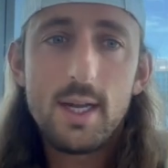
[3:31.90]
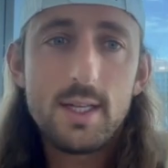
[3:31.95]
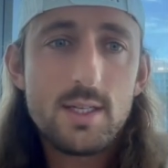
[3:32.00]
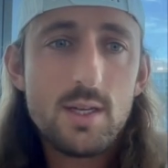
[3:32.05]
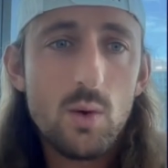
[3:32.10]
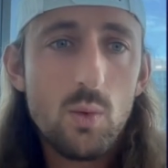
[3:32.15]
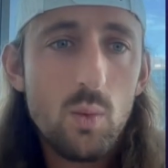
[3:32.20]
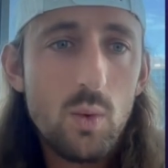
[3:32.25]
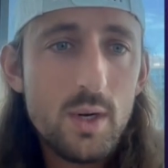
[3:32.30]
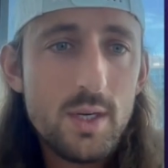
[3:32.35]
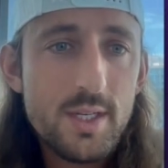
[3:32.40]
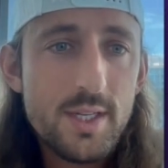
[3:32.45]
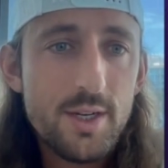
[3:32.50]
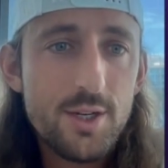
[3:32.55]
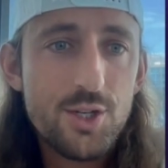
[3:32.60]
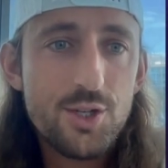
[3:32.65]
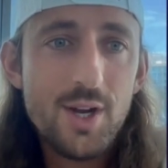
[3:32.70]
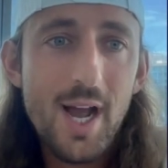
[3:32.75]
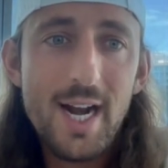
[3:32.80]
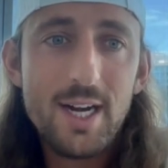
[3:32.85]
And so what is their
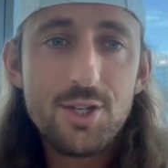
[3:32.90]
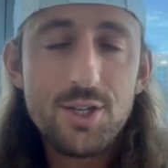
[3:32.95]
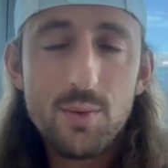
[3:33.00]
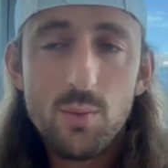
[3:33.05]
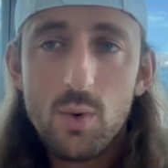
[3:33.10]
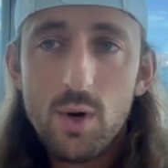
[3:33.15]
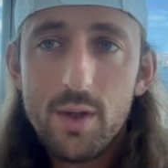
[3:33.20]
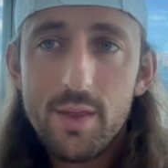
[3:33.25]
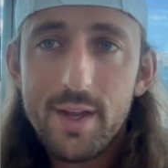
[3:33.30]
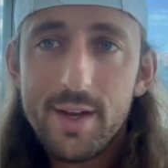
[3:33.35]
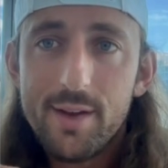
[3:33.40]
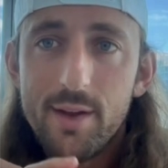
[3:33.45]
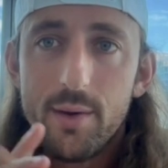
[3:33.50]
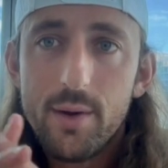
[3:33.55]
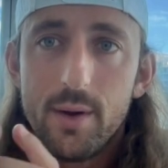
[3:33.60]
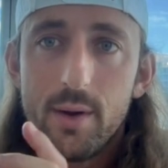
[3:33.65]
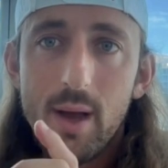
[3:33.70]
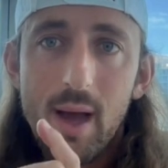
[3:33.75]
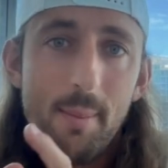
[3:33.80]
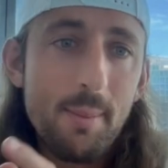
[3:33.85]
strategy? What are they
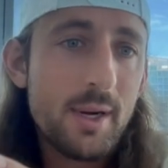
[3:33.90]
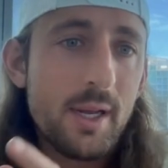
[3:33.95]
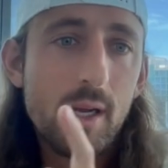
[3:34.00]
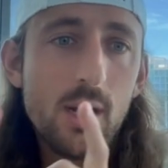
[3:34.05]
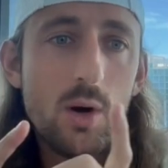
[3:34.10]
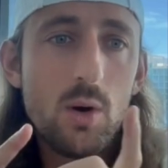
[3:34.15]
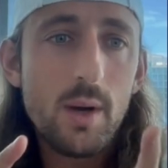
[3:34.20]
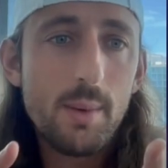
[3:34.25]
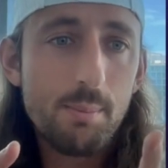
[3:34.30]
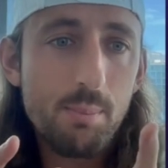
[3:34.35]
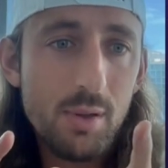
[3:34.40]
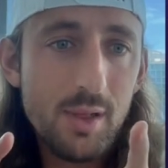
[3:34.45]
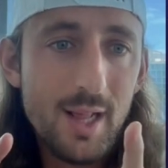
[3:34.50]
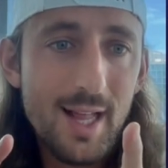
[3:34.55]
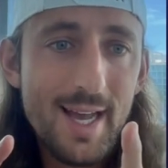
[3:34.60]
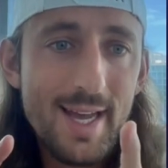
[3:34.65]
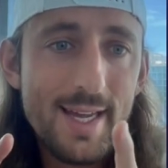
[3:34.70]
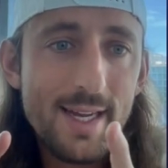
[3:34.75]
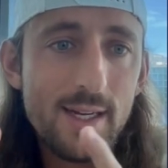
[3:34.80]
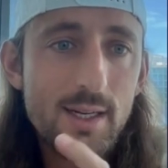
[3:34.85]
doing? I'm going to go and
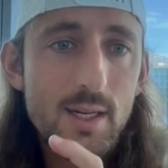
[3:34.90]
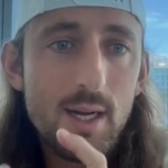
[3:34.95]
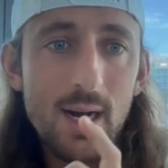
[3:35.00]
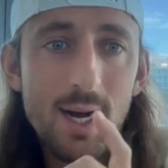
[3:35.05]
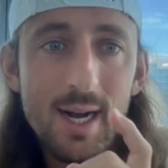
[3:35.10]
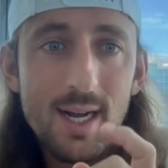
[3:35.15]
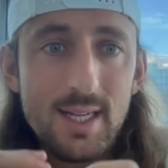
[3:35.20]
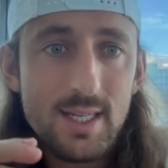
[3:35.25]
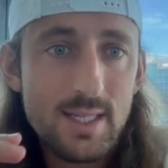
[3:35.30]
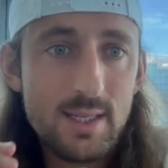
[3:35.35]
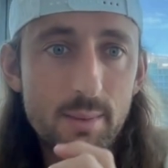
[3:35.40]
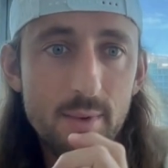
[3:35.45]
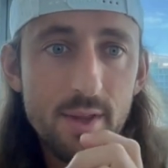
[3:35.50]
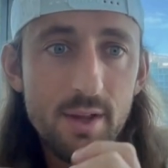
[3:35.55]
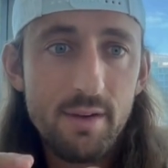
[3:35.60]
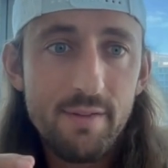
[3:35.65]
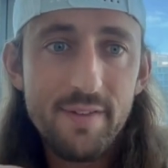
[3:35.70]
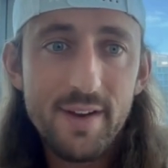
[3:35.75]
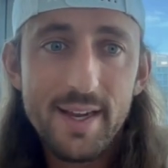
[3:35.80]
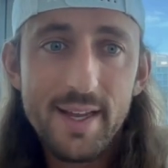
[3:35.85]
play some of
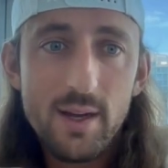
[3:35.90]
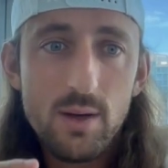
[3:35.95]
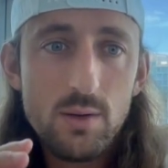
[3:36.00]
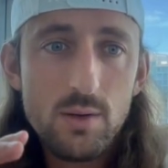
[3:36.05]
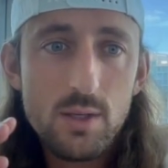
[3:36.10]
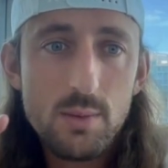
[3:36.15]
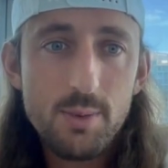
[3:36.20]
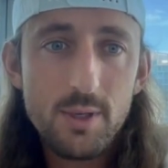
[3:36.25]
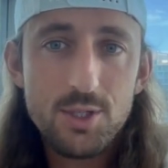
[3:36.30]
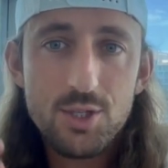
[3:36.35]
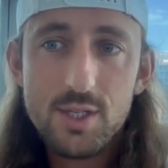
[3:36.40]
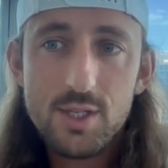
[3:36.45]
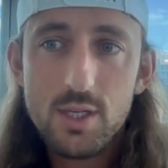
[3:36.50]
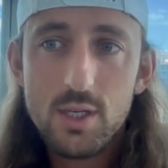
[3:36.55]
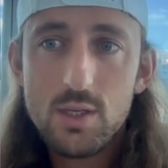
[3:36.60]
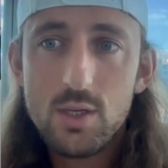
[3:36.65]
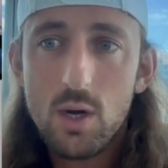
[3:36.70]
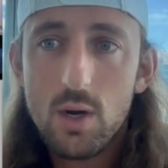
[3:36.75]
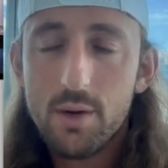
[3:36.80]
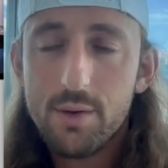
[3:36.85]
their videos, but just
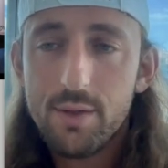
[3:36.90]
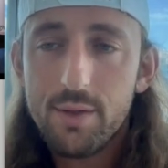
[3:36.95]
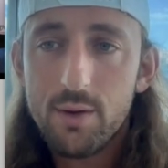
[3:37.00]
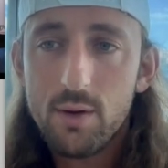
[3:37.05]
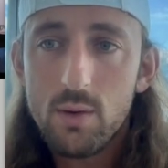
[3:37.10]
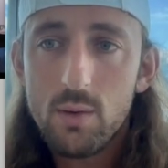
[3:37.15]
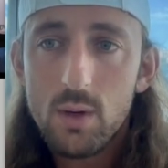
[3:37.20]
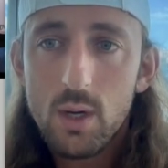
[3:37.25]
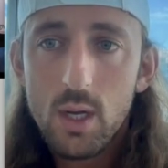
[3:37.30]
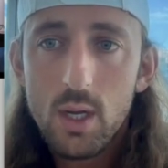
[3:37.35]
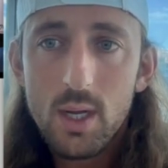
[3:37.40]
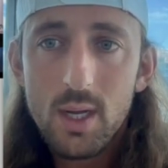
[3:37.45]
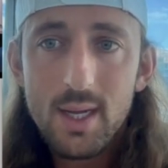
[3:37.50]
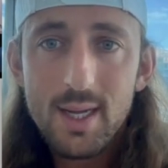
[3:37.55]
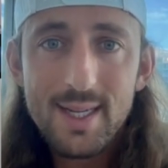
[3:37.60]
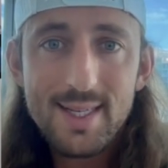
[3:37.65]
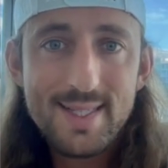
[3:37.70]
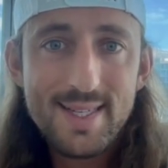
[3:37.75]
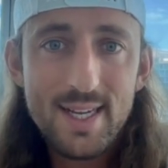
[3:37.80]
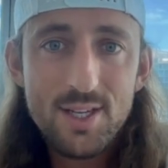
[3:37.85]
to talk through,
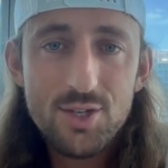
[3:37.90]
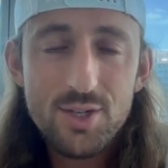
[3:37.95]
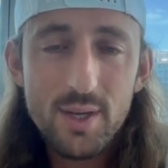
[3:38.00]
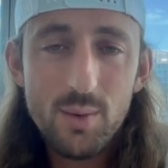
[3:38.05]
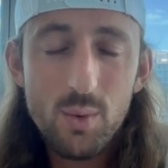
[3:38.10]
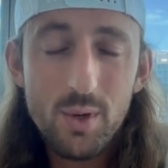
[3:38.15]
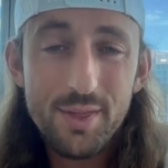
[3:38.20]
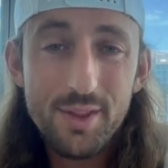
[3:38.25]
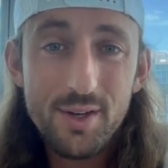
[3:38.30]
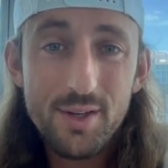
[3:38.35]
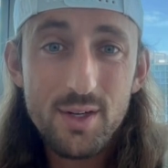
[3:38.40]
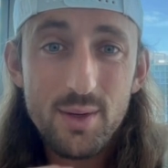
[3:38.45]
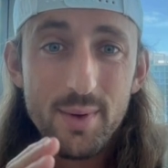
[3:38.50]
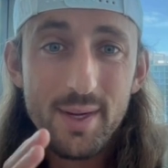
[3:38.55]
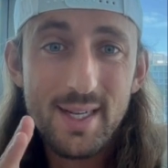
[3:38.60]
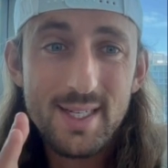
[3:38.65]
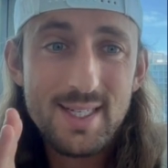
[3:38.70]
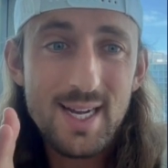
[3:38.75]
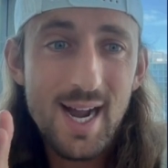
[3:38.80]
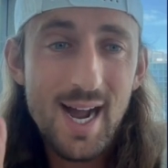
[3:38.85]
essentially what they're
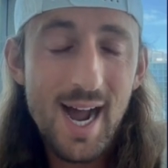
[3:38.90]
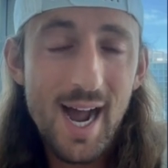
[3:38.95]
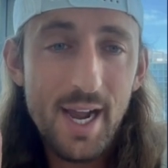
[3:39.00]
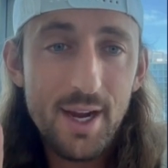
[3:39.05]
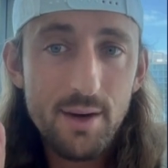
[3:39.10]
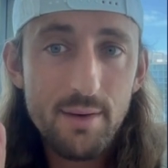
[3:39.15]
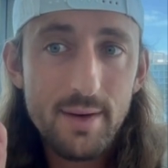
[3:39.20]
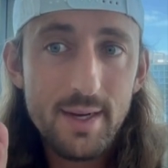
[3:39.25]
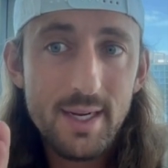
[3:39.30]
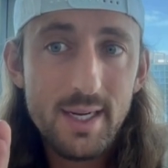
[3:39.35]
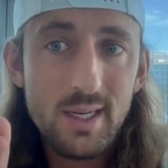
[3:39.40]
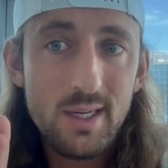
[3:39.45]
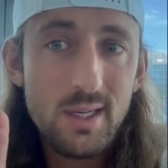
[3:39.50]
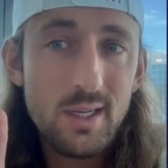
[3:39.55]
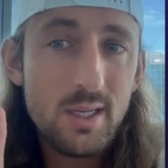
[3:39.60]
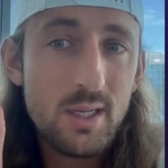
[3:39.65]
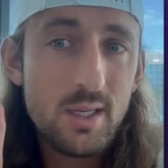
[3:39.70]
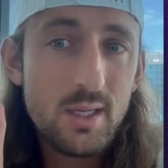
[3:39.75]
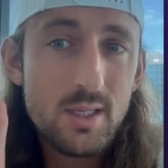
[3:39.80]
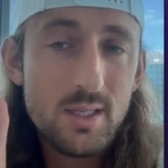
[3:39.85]
doing is hiring
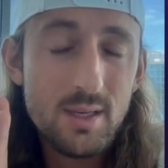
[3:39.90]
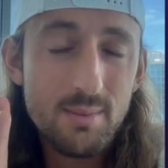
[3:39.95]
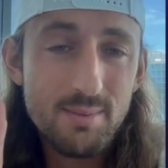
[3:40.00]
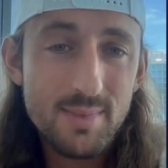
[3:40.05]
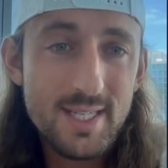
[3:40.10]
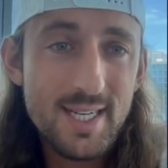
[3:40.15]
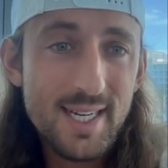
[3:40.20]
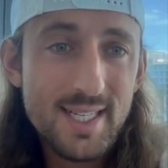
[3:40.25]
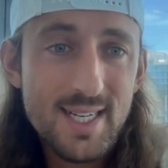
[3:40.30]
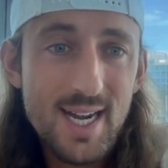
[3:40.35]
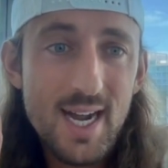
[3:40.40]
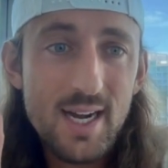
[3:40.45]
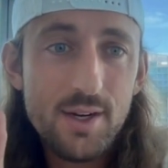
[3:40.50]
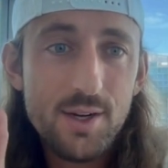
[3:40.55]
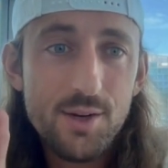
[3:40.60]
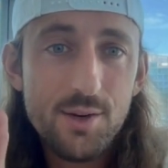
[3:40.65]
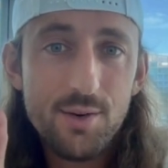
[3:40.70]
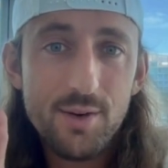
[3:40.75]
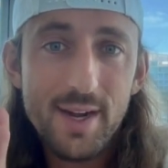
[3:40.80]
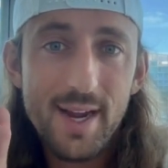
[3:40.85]
some
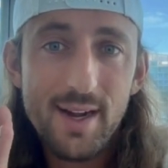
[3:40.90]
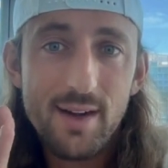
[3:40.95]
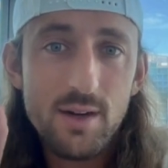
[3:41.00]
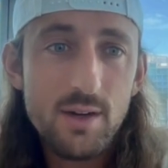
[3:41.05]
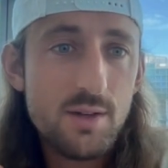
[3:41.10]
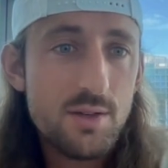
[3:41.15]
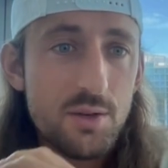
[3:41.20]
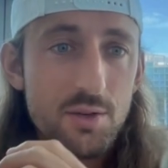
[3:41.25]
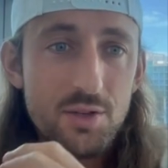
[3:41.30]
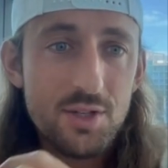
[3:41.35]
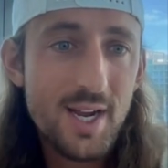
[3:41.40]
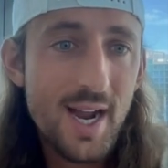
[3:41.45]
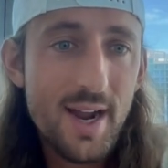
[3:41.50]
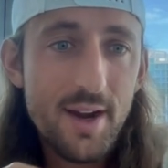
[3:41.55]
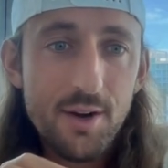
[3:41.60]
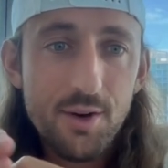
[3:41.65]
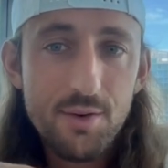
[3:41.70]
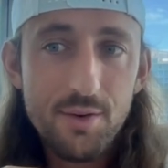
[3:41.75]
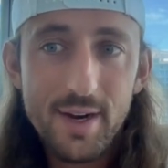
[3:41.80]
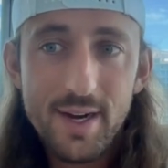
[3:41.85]
TikTok creators or just
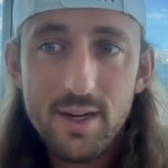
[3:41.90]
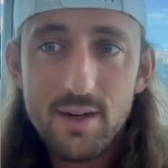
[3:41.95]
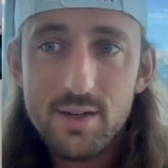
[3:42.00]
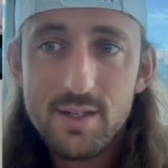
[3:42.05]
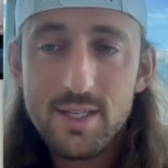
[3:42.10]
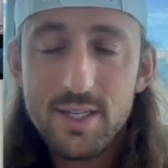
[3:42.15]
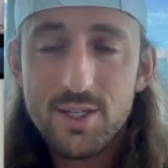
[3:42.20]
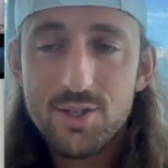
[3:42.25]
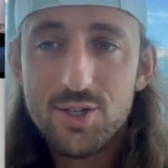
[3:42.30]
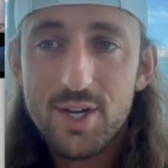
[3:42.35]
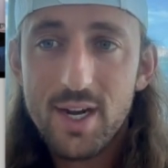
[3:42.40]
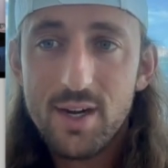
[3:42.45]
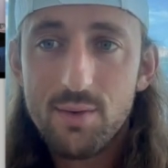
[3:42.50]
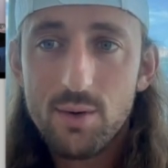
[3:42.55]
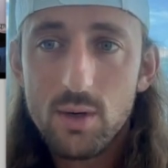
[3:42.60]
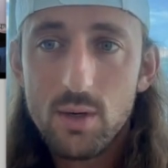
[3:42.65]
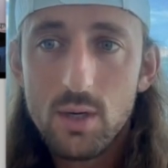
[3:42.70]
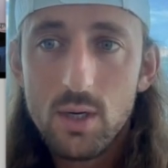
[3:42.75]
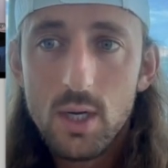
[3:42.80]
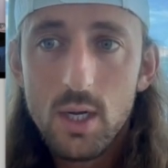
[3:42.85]
hiring creators in
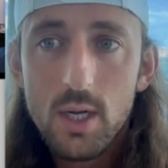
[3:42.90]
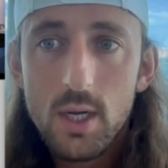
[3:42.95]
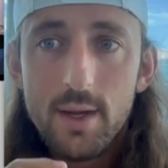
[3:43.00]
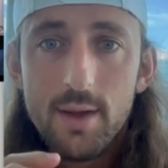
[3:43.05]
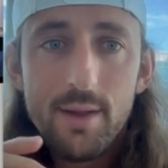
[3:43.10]
general.